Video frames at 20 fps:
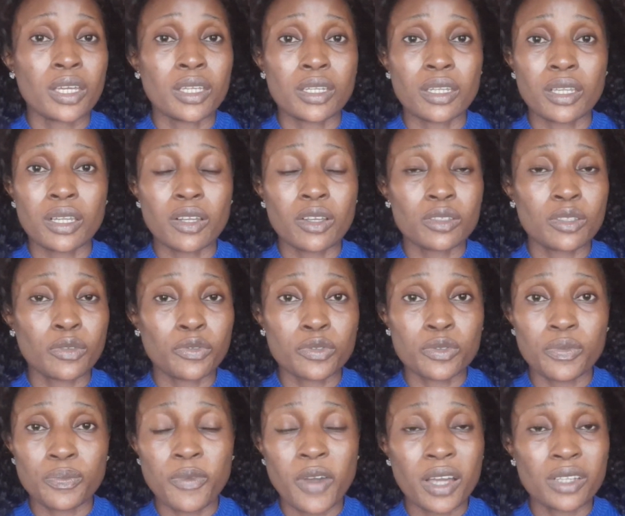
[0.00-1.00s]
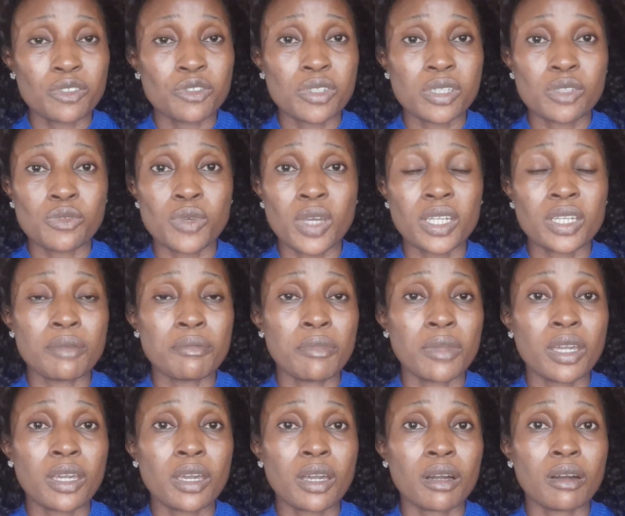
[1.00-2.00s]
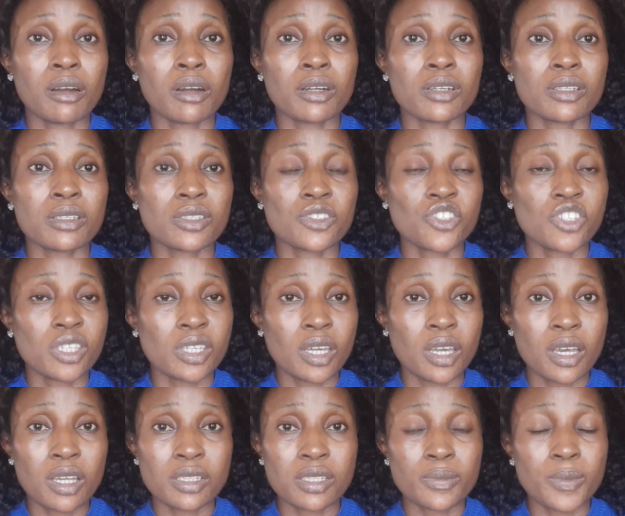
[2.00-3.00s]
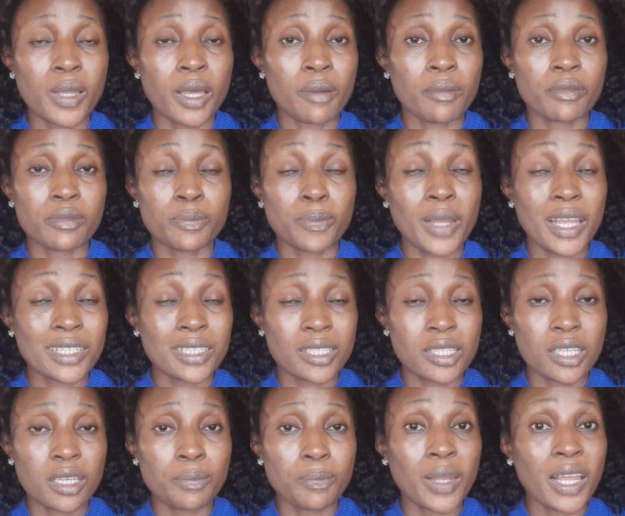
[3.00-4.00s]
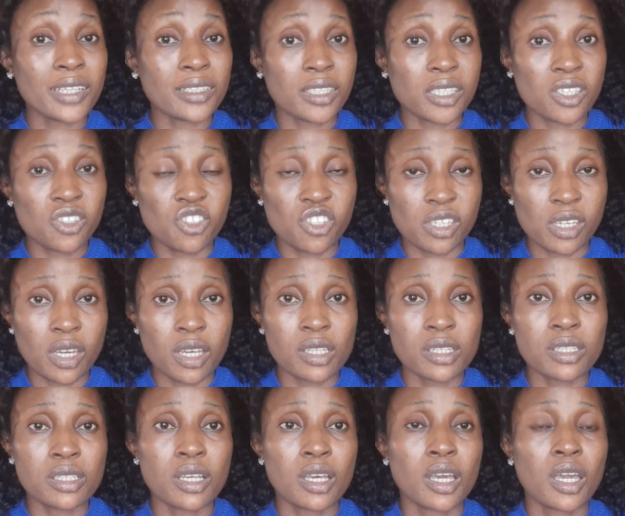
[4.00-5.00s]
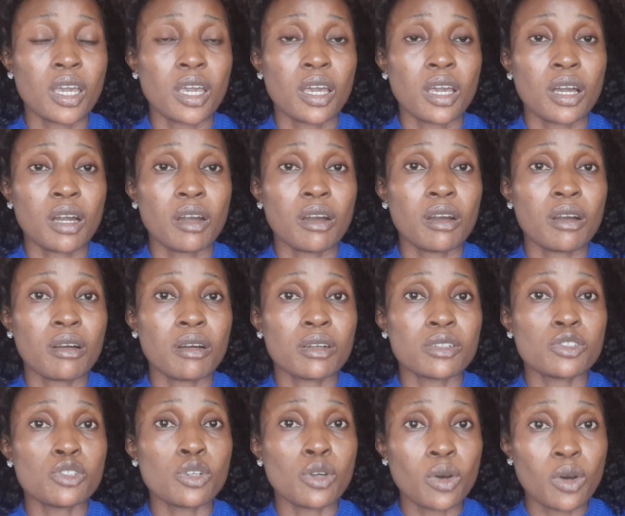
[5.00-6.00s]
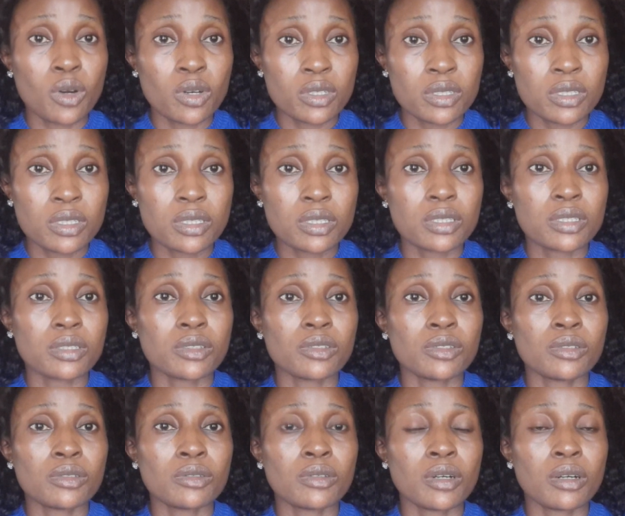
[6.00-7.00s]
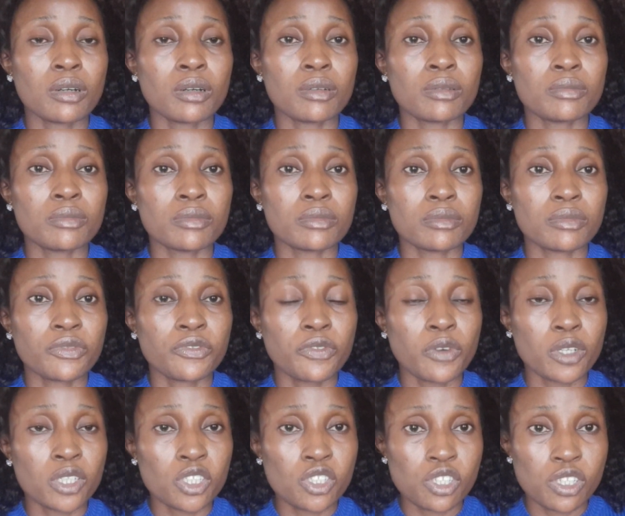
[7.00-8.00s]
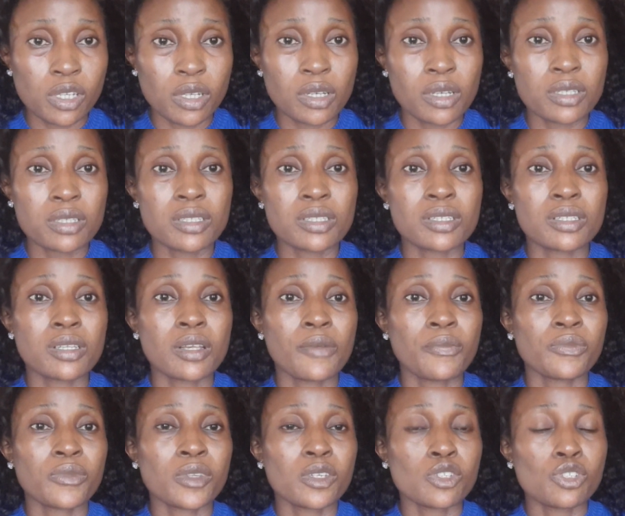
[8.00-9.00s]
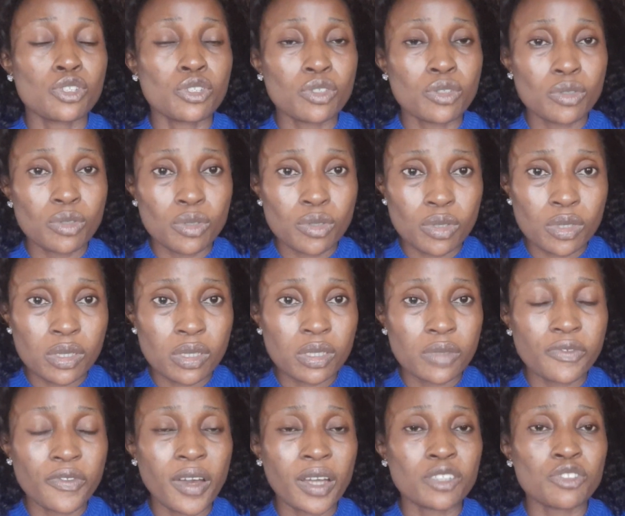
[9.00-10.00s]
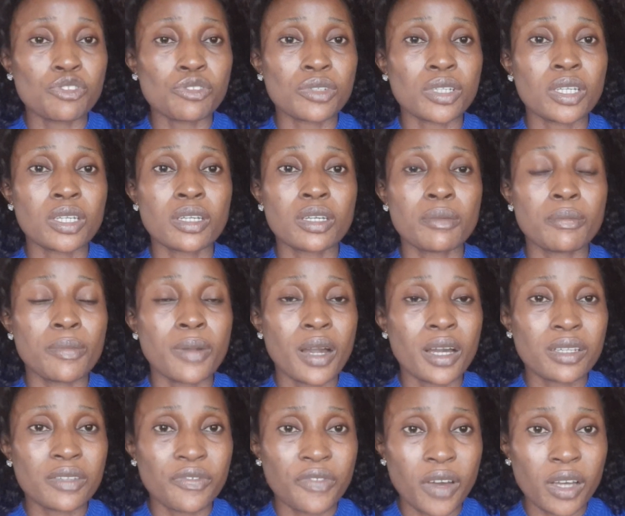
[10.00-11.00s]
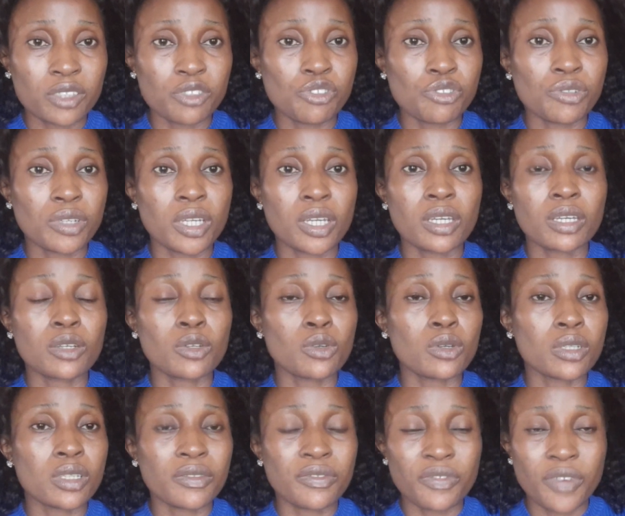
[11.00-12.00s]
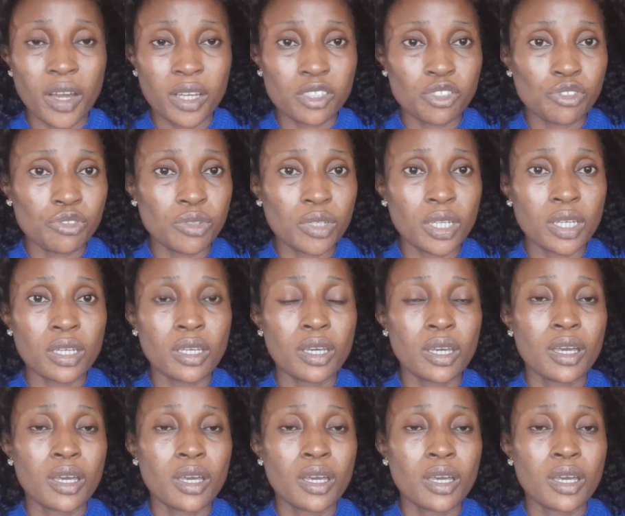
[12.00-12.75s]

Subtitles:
A lot of factories where they make chairs, plastic chairs, doors, furnitures, shoes factory, bag factory, clothing factory,